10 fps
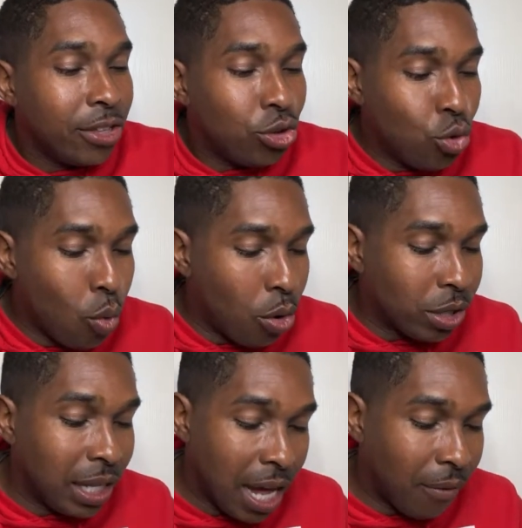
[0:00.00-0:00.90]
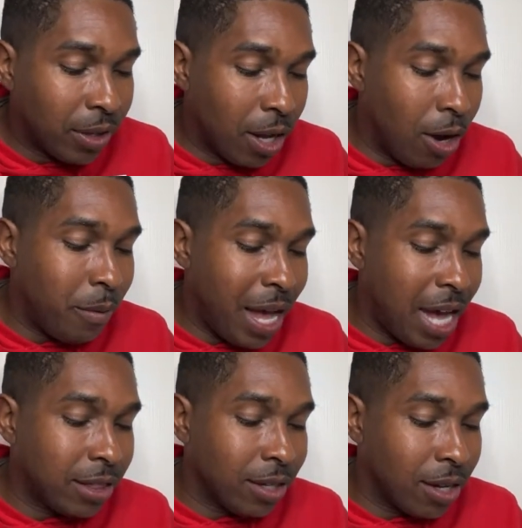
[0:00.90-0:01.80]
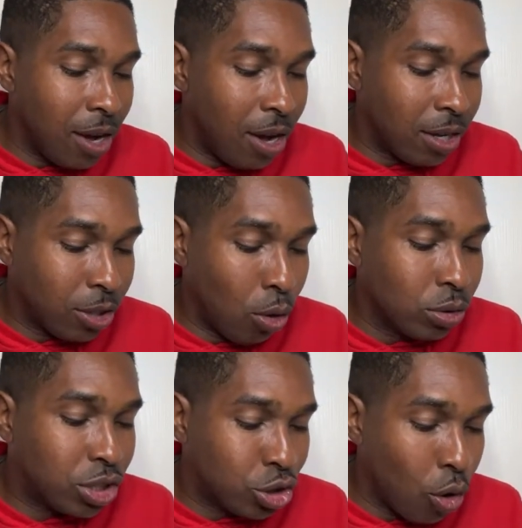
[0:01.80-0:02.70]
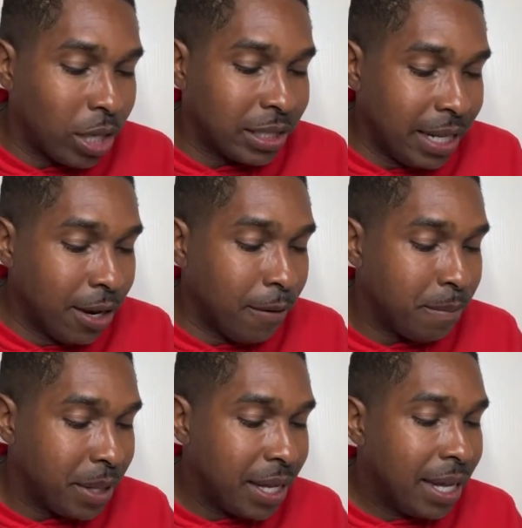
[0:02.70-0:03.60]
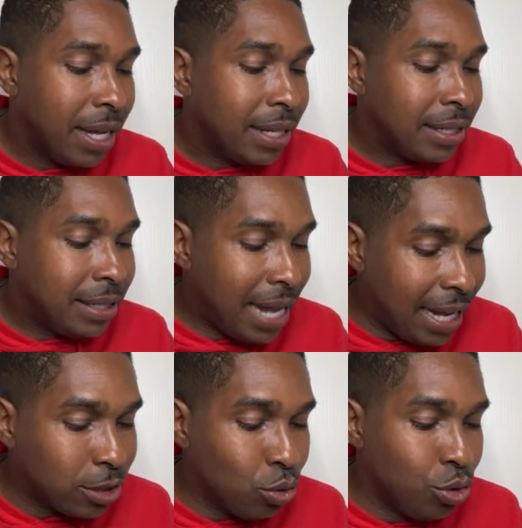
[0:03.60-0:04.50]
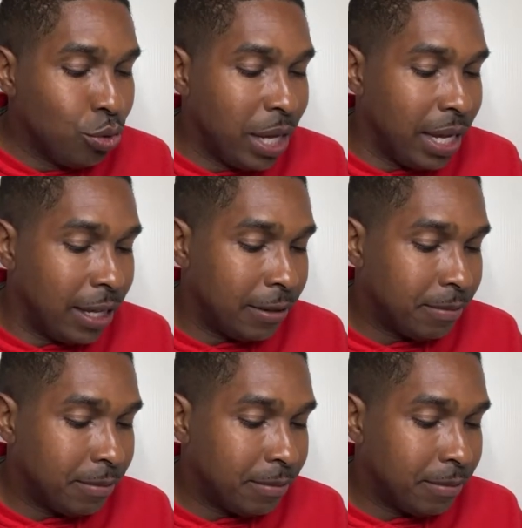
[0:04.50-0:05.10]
You want to level up after Coach Choice deal? That's who you get.